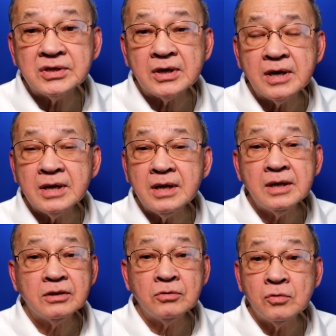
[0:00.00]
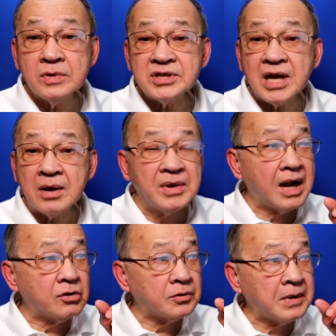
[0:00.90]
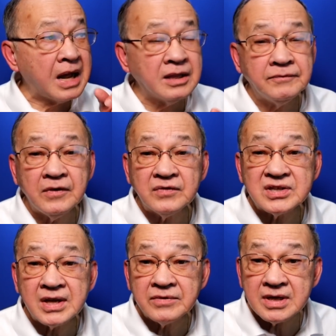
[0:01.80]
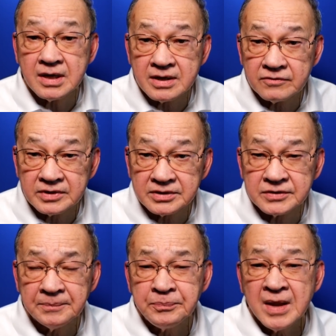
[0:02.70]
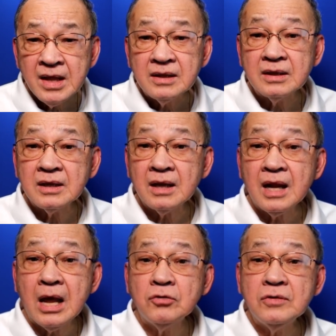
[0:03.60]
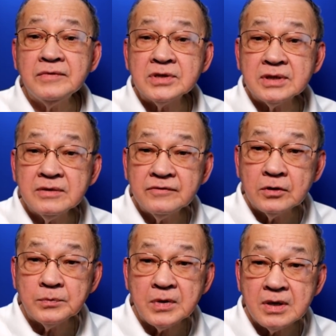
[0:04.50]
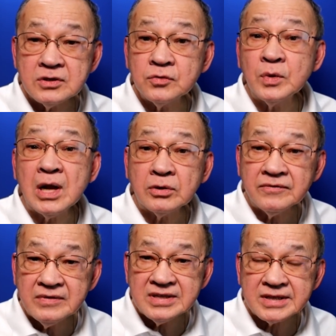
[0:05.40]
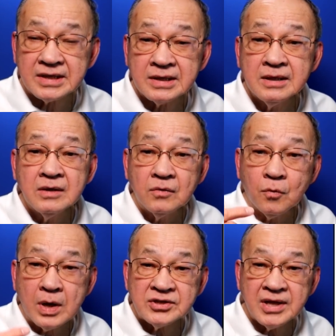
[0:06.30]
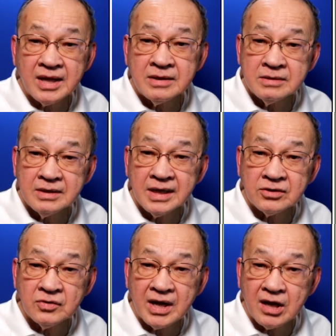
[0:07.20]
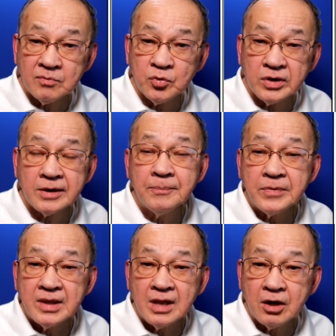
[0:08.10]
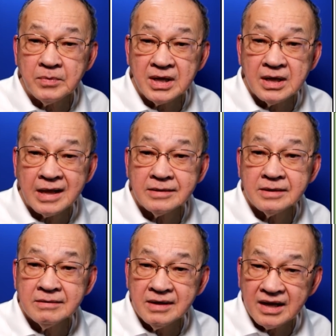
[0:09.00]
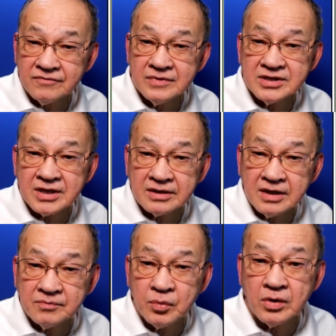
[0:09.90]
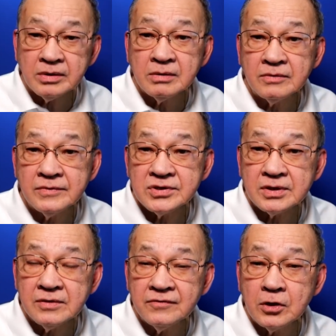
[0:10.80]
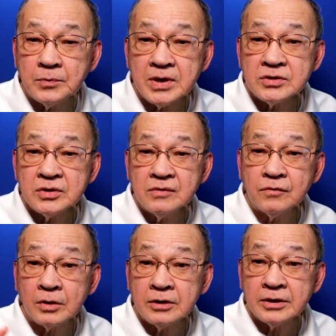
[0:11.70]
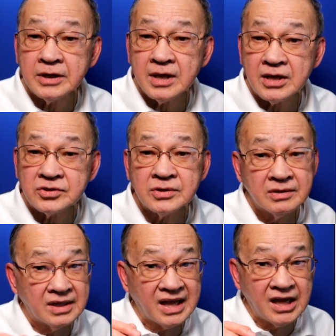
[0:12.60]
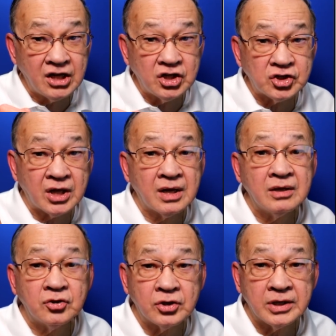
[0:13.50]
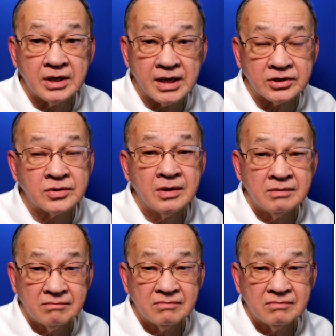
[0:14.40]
these are the tourists coming out of 157 countries that are allowed to visit the Philippines without a visa. Once they get to the airport, they'll be granted a visa at that point to visit the Philippines for 30 days, initial 30 days,